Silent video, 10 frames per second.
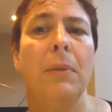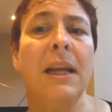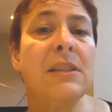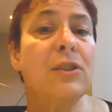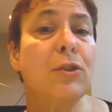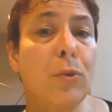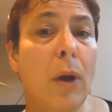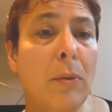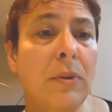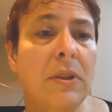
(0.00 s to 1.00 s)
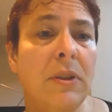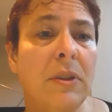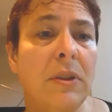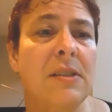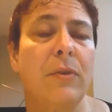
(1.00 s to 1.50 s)
Please, throughout
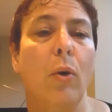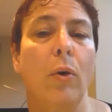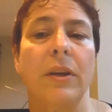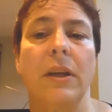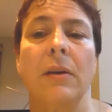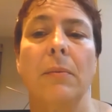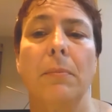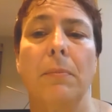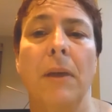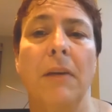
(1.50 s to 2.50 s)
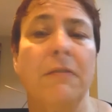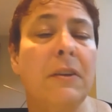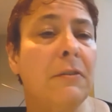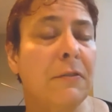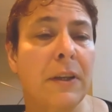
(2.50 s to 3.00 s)
this recording,
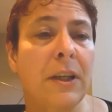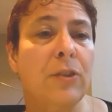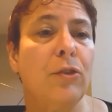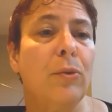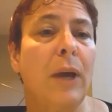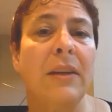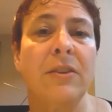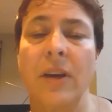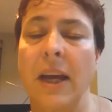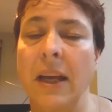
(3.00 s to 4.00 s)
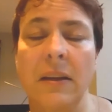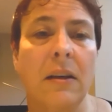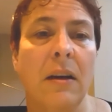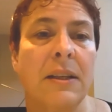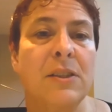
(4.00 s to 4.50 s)
feel free to enter
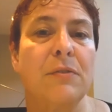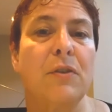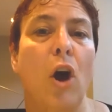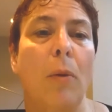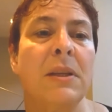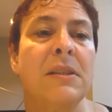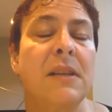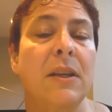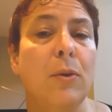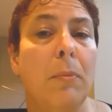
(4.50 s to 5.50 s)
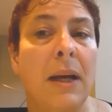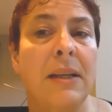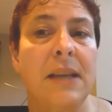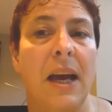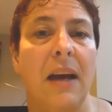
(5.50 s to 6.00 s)
any kinds of comments that you
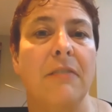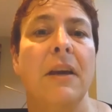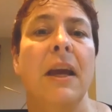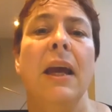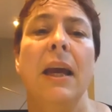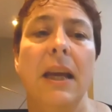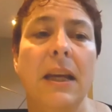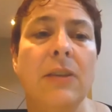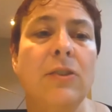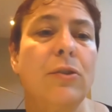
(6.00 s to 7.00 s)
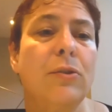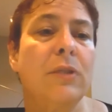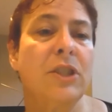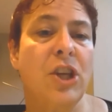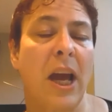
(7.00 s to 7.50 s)
might have into
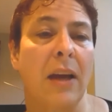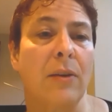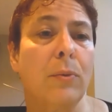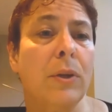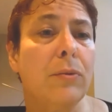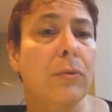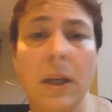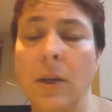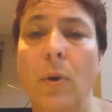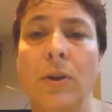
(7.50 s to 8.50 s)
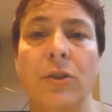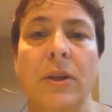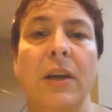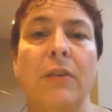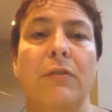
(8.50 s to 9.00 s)
the chat. We really want to
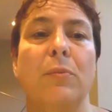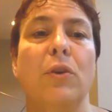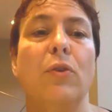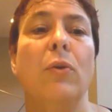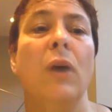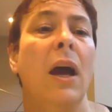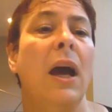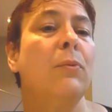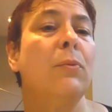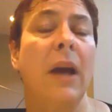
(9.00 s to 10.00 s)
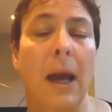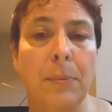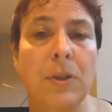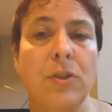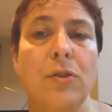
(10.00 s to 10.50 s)
hear from you, and we're happy